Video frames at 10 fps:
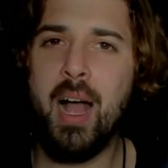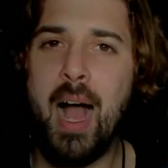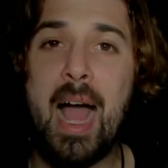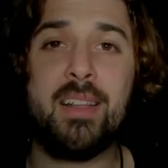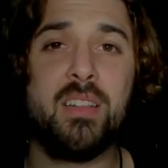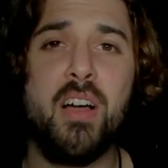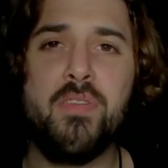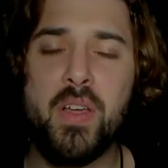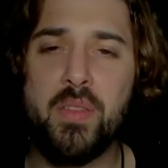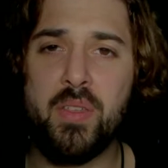I
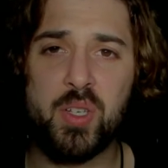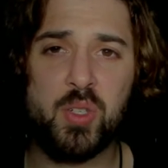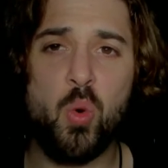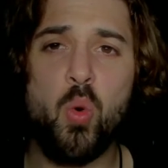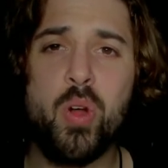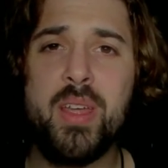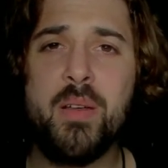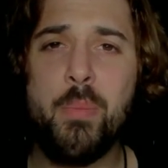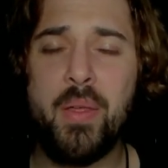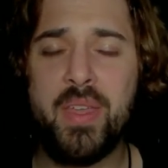love the story.
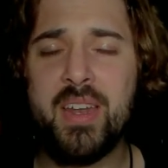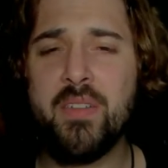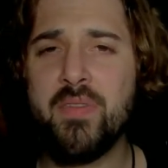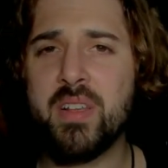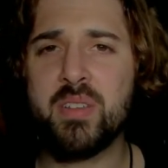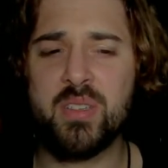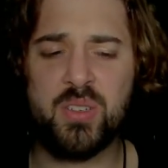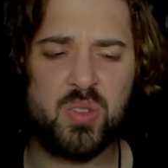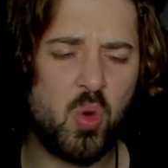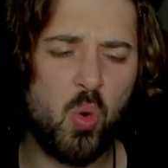By the end of this, the
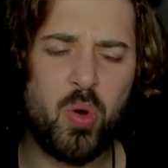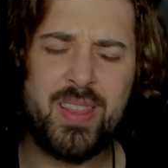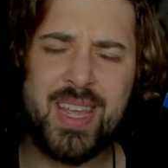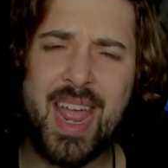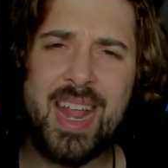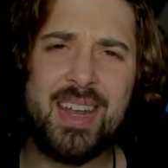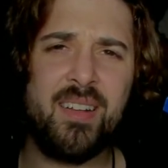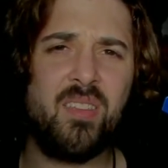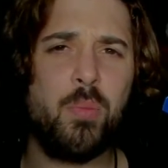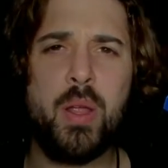story and the ending
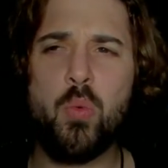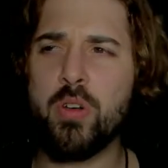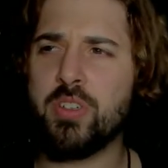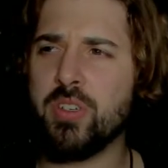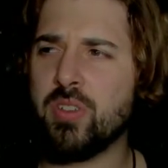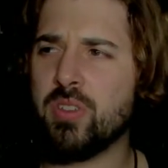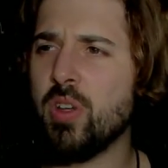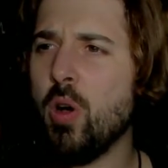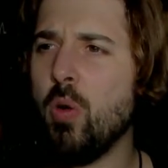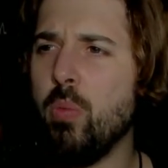to me were just
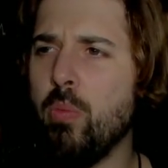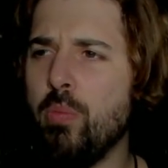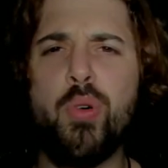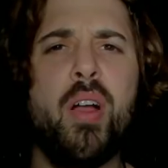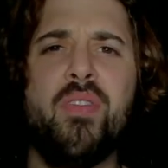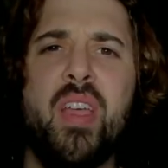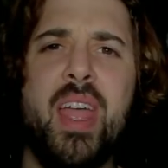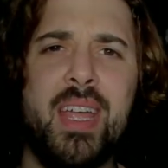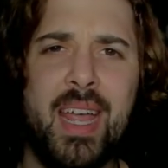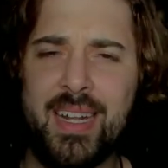so breathtaking and